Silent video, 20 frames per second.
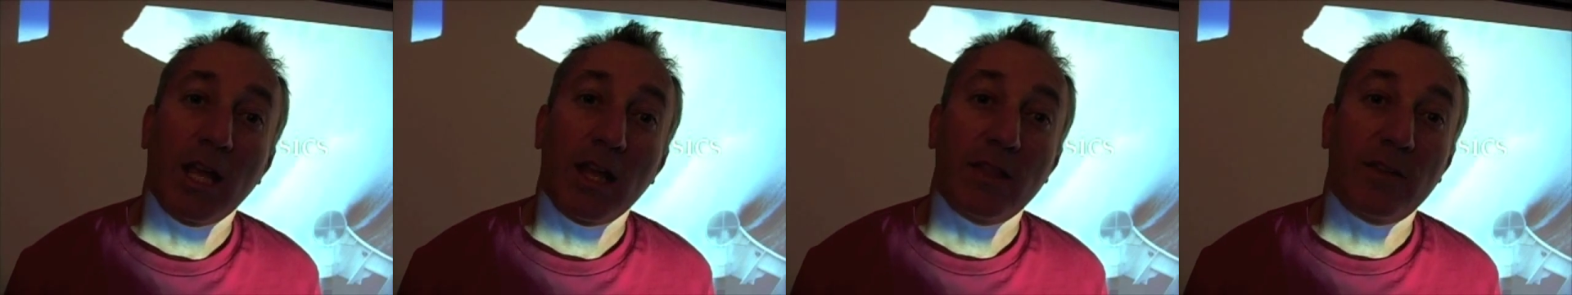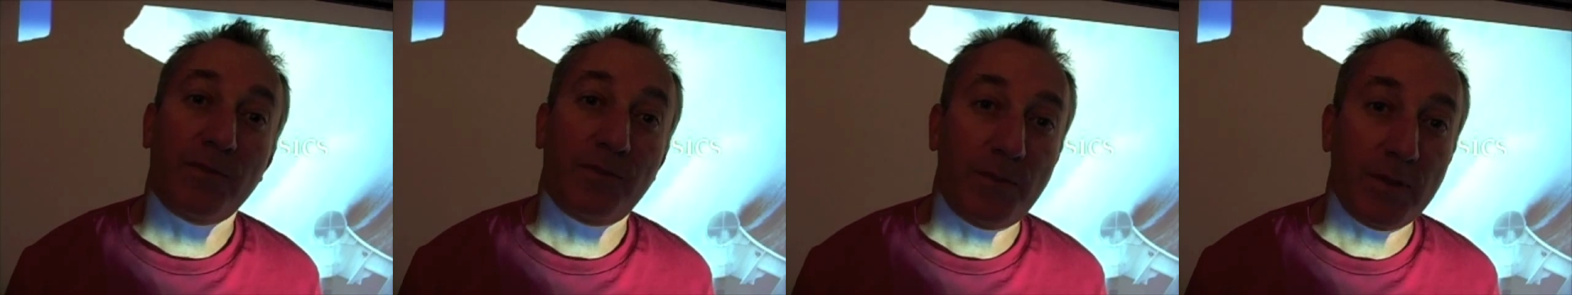
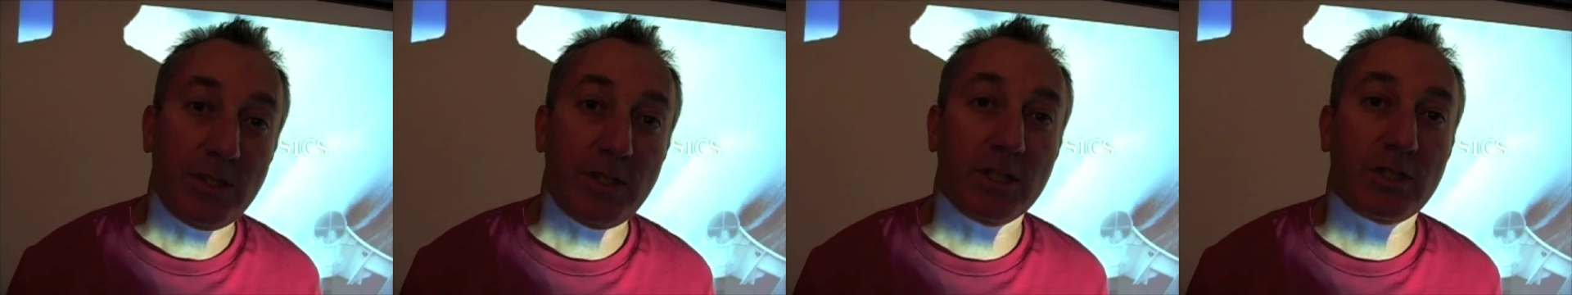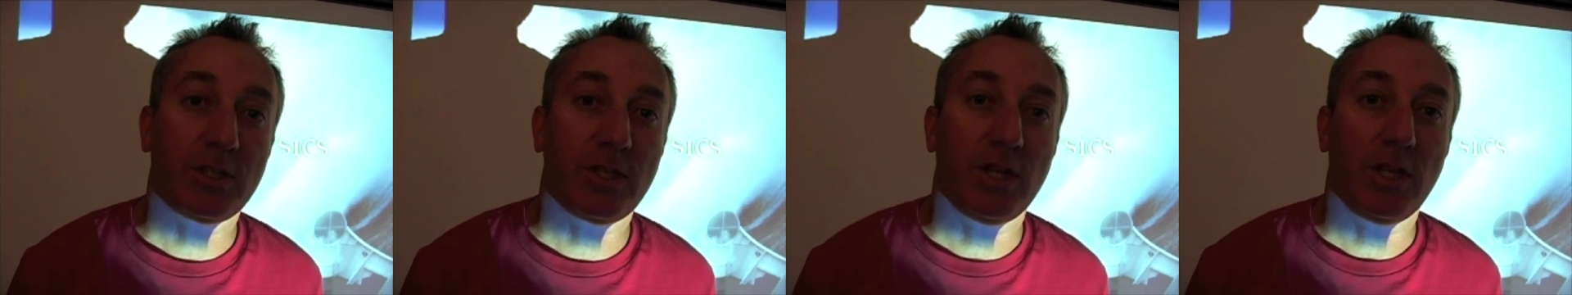The
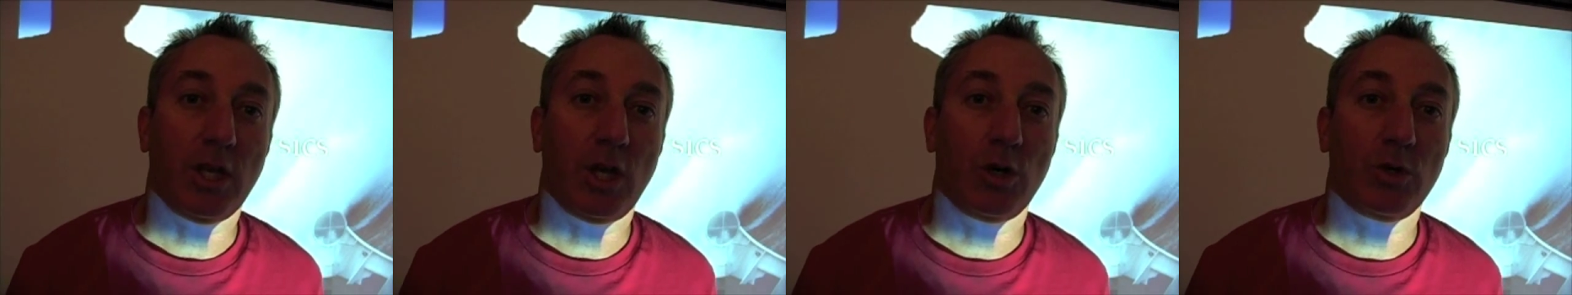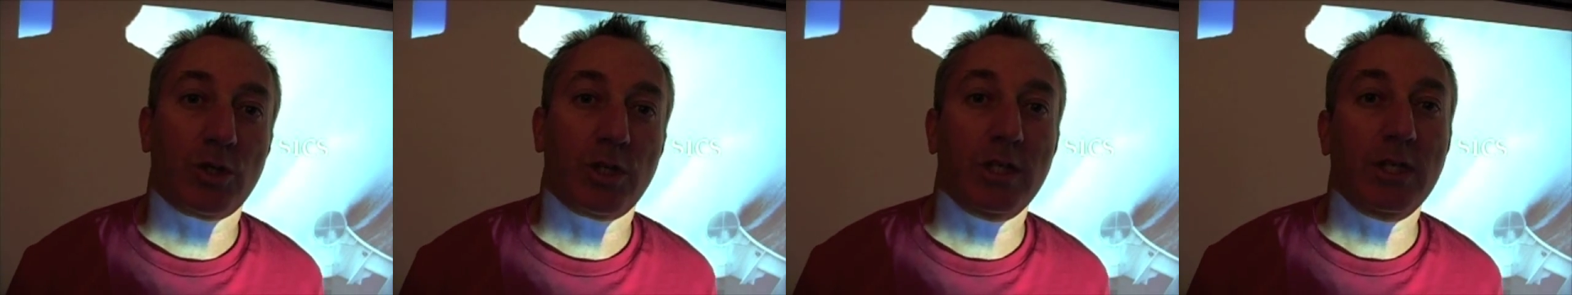physics of the
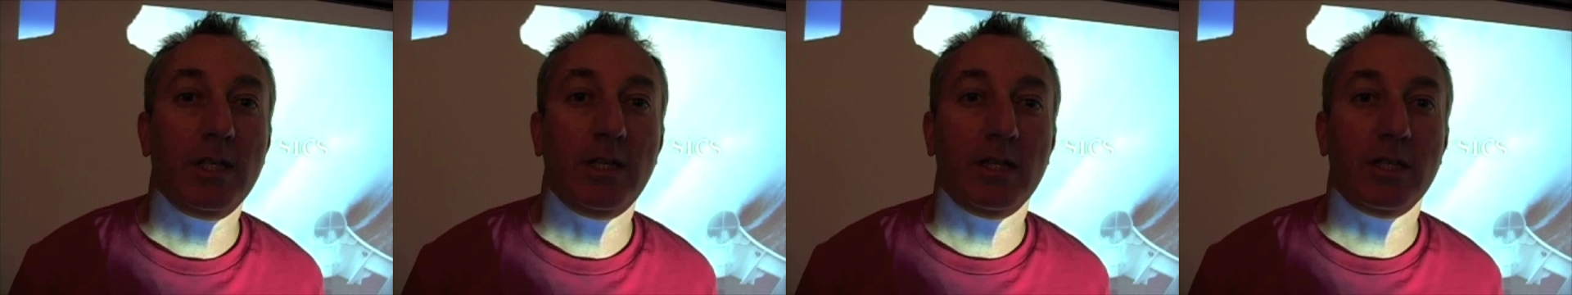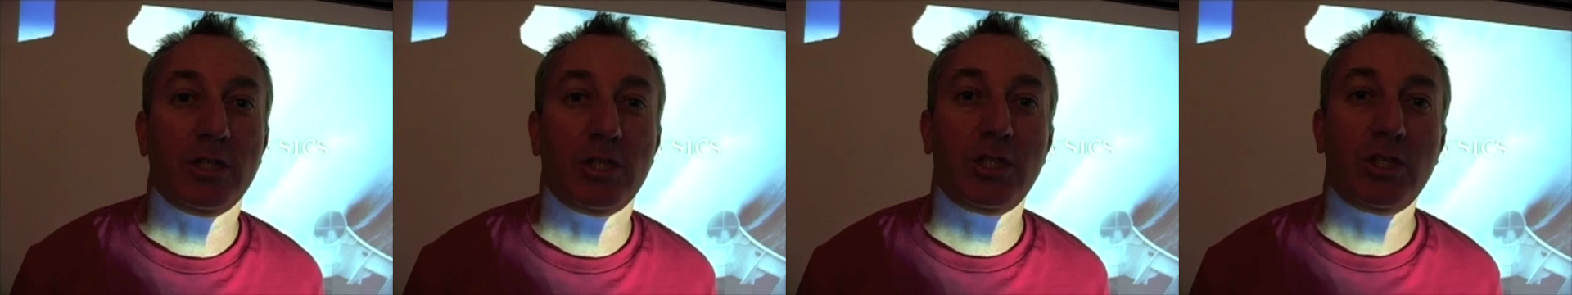ocean
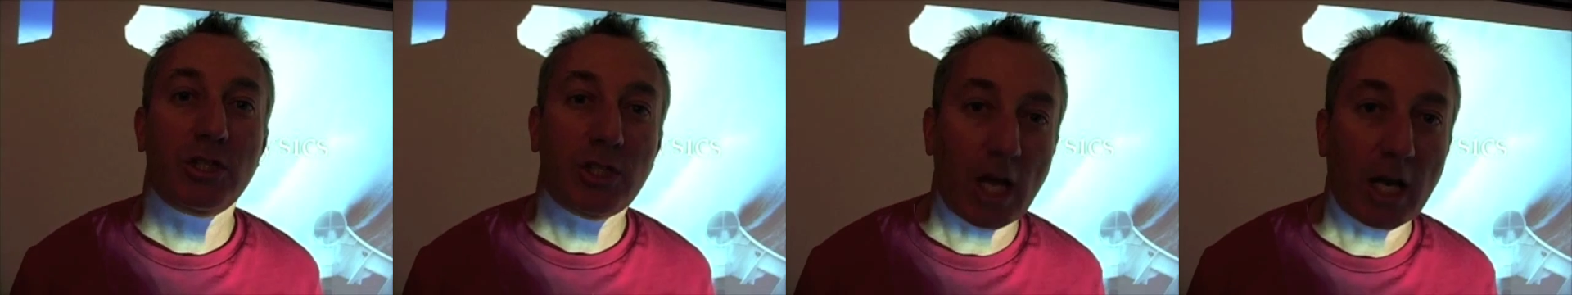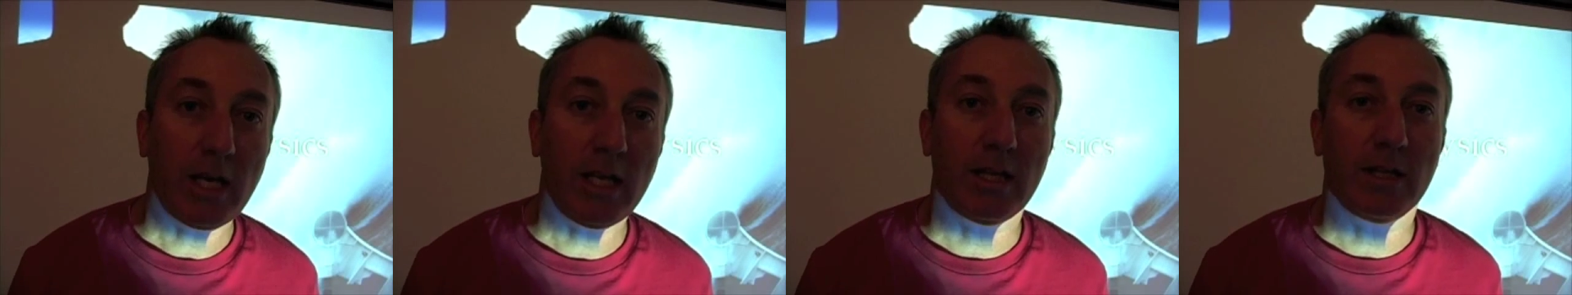and the
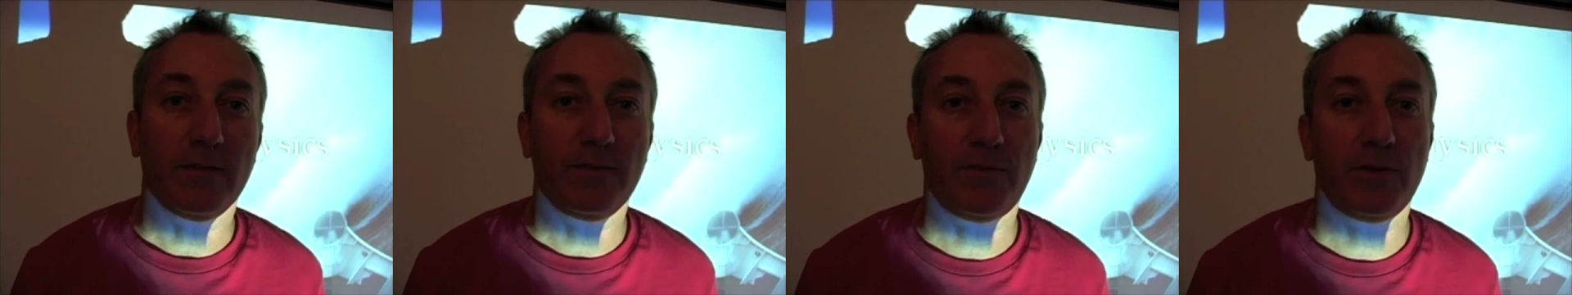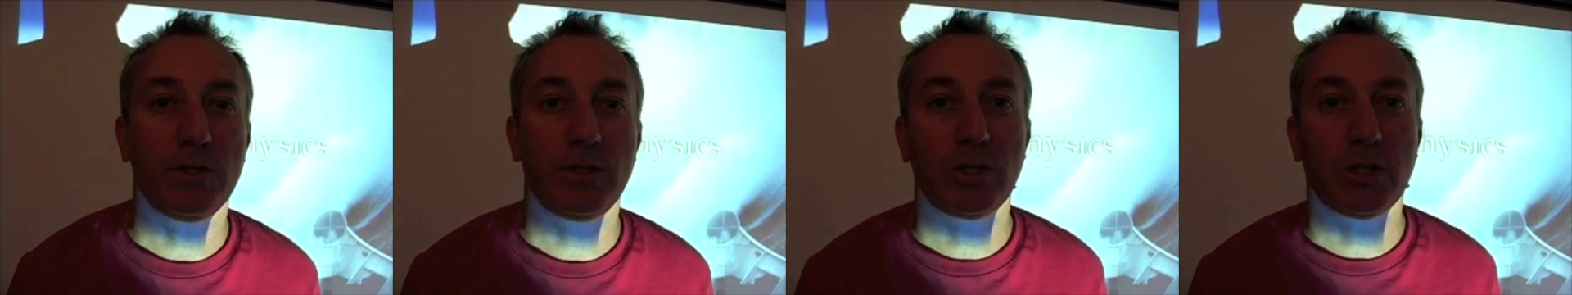study of the
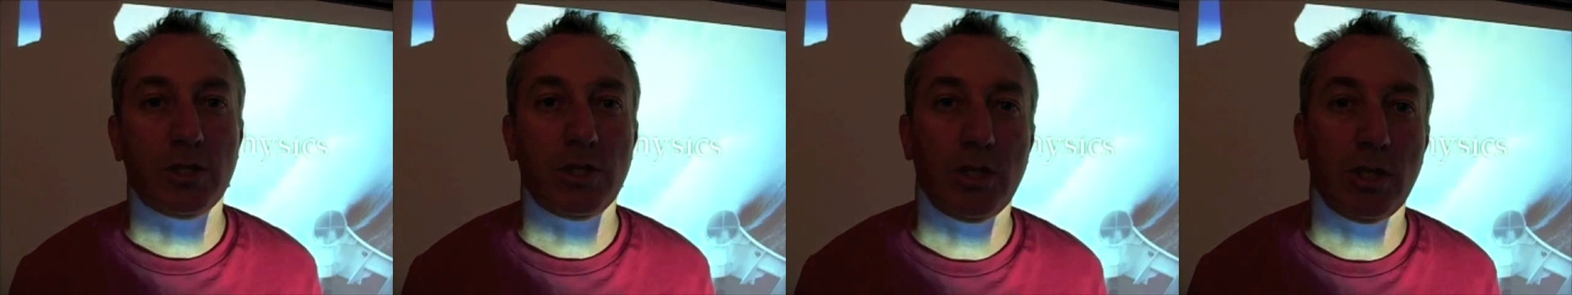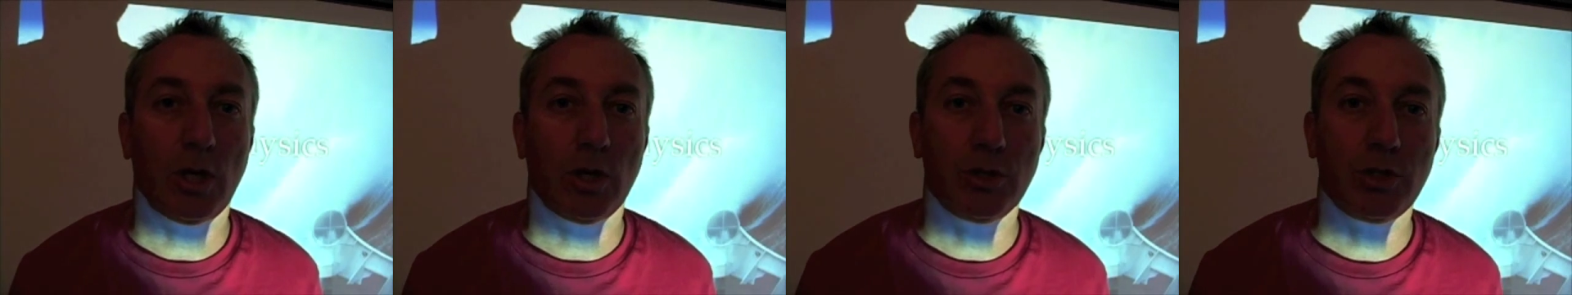physics of
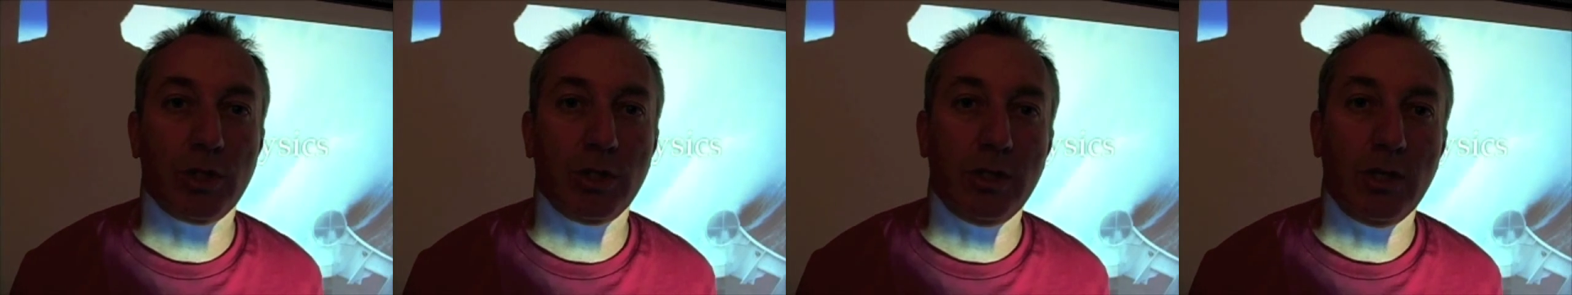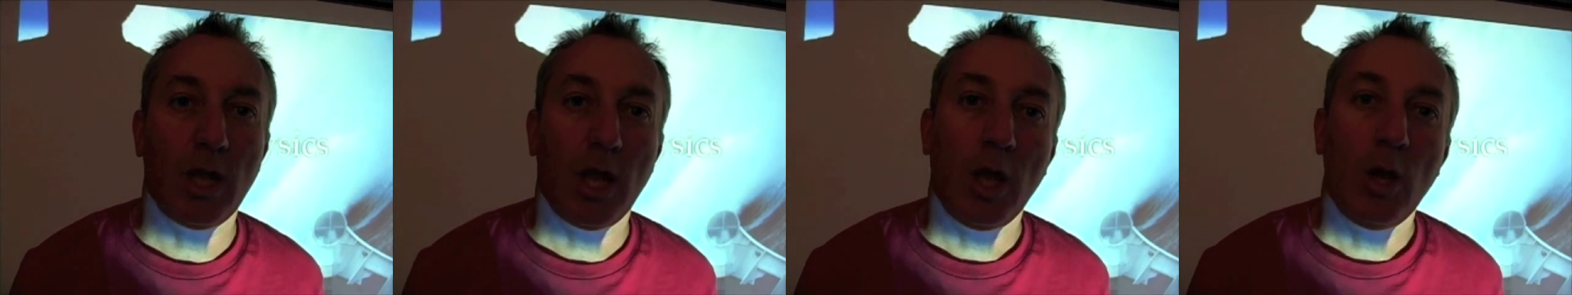the
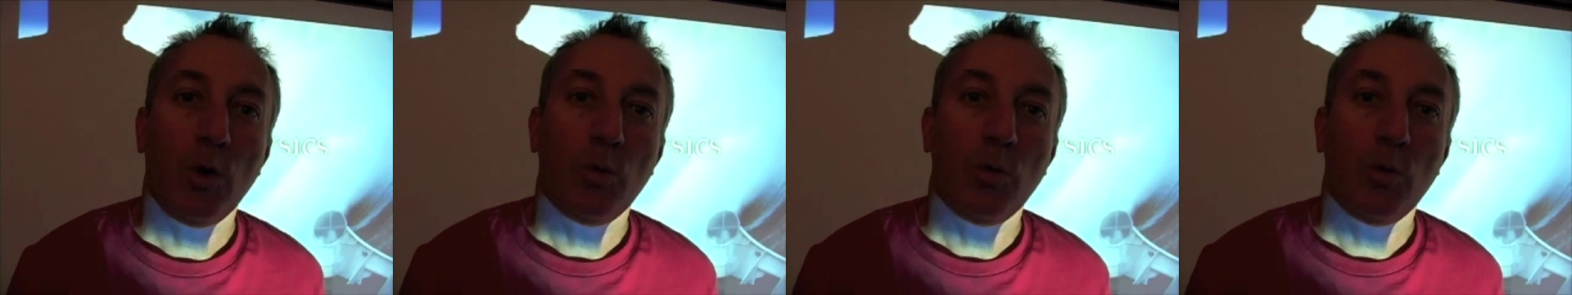ocean